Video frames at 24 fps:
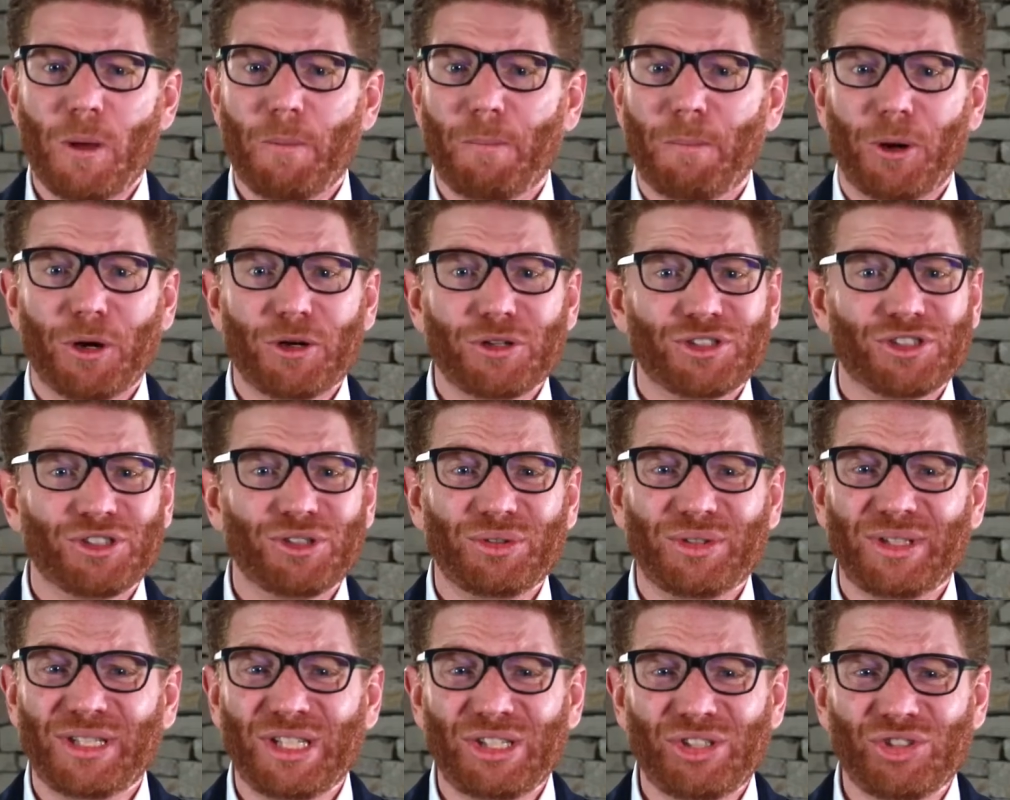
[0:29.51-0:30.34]

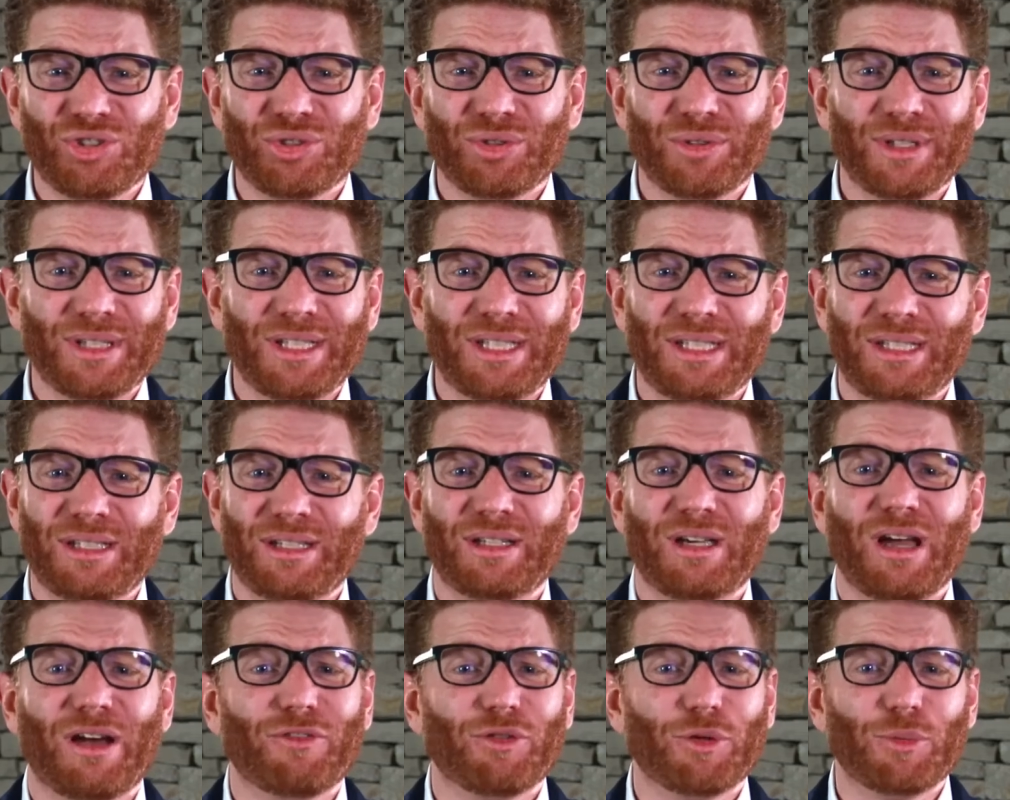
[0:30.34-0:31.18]
personal injury,
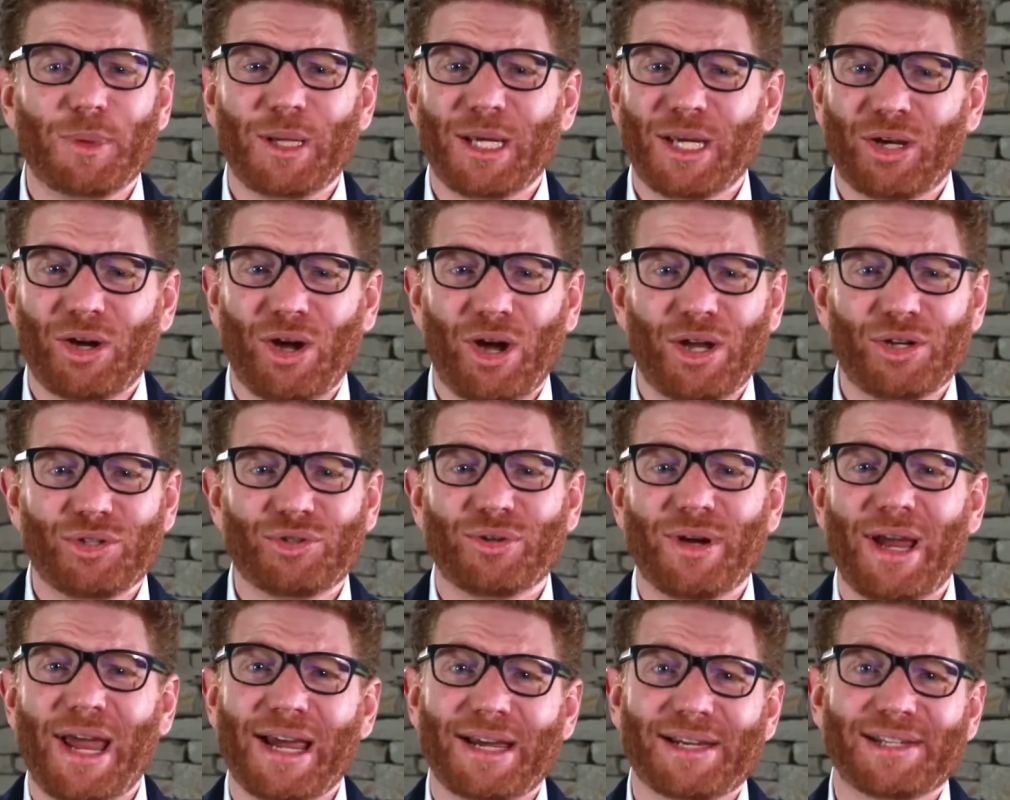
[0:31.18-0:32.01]
government
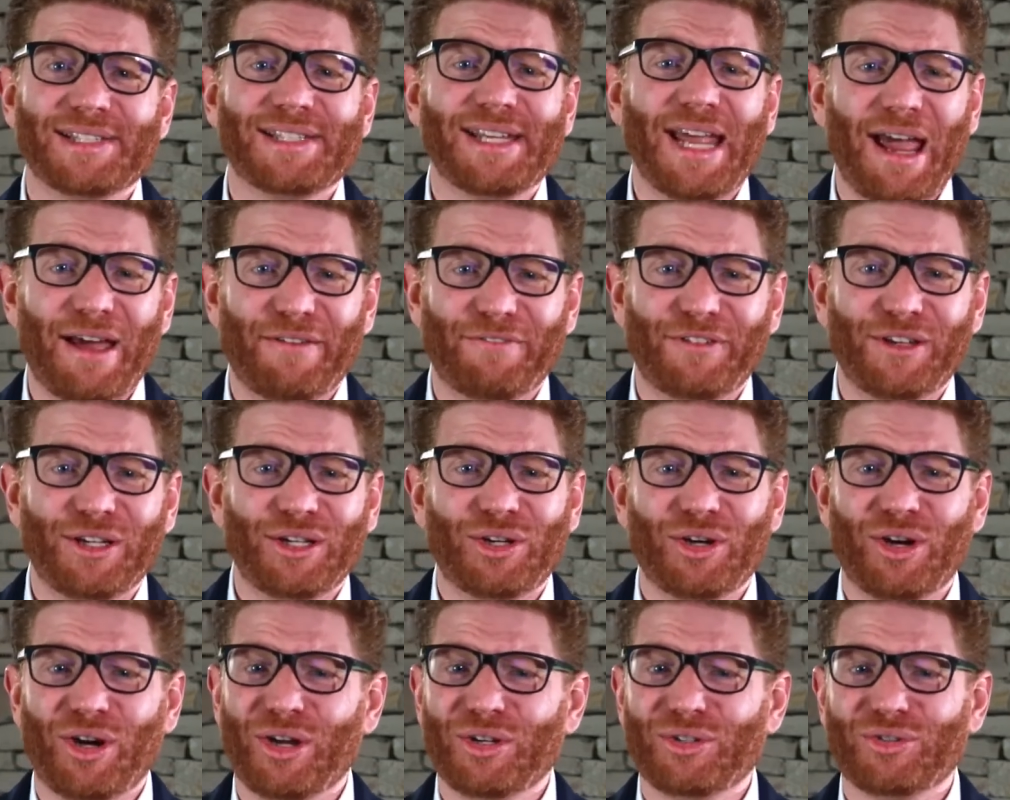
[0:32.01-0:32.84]
contracts, staffing
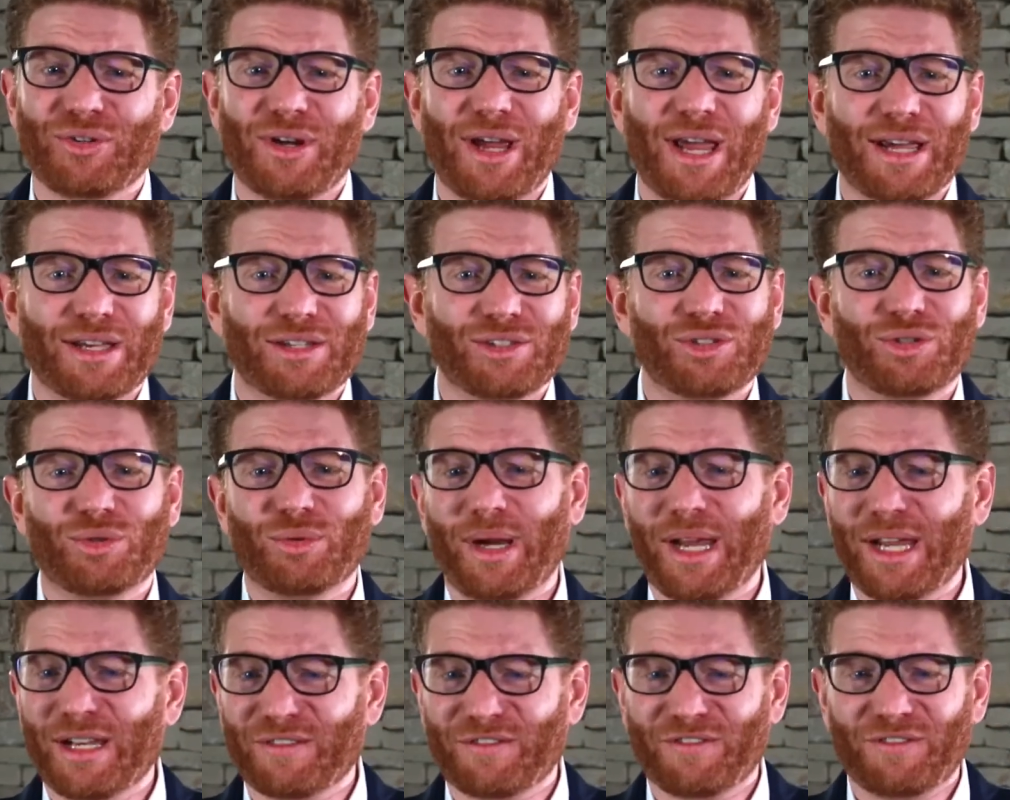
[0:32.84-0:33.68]
contracts,
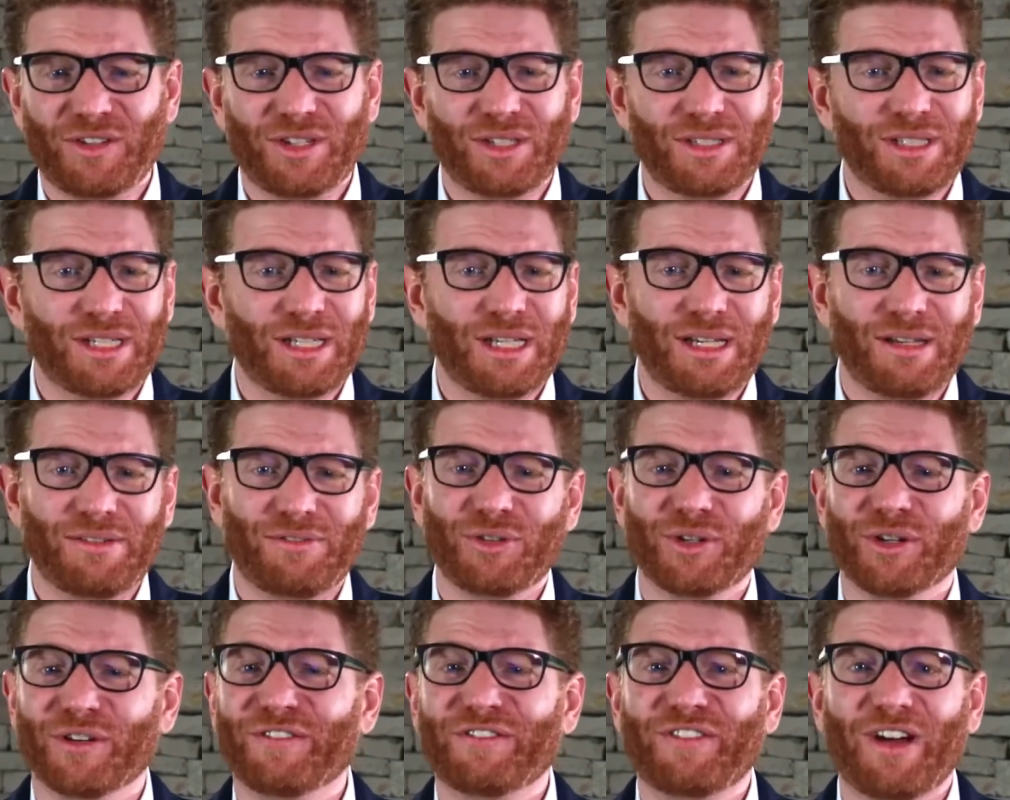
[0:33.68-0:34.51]
grant funding if
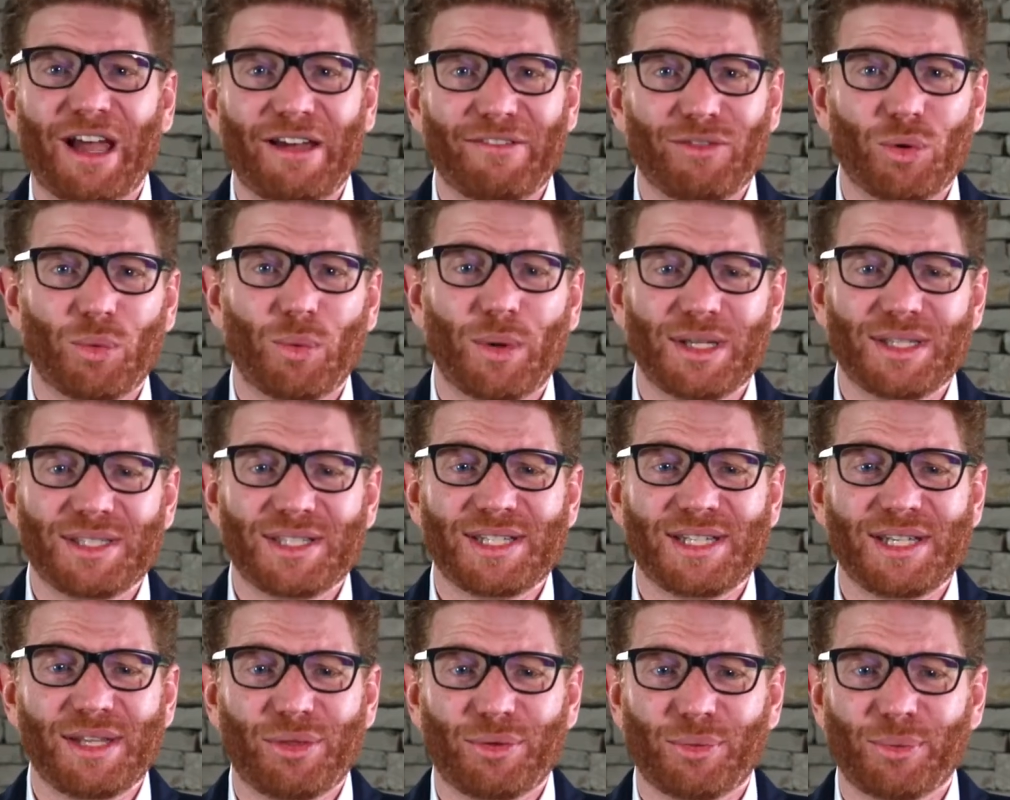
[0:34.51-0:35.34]
you're a
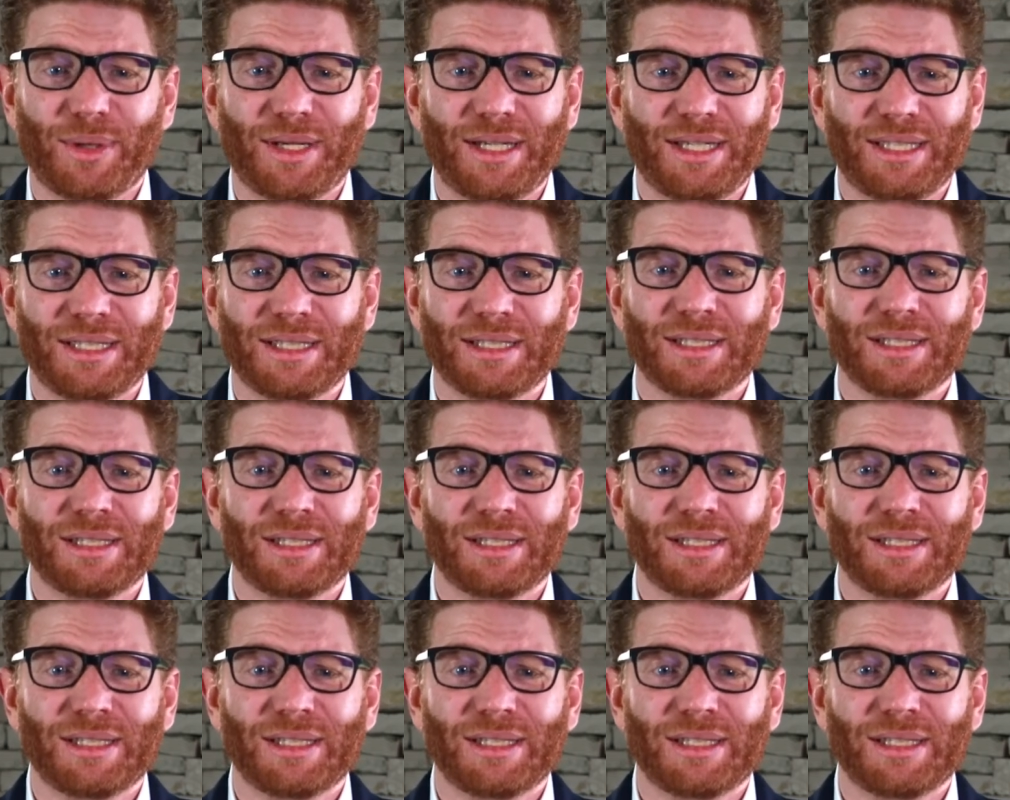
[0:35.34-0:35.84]
501c3,